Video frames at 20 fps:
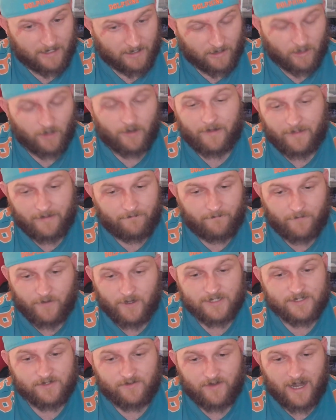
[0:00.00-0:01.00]
their
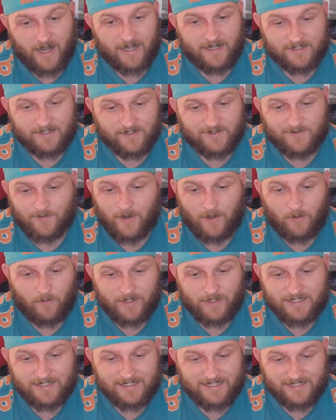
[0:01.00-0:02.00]
first graders as well,
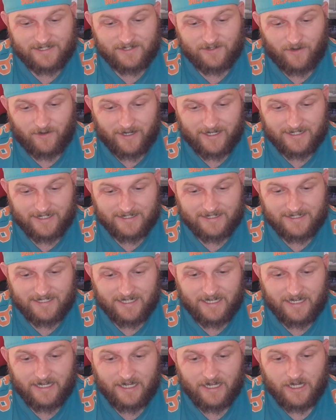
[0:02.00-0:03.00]
which is exciting to
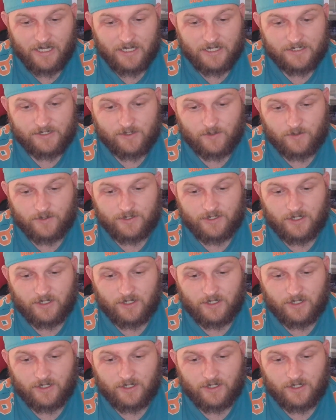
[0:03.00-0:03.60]
see. Sean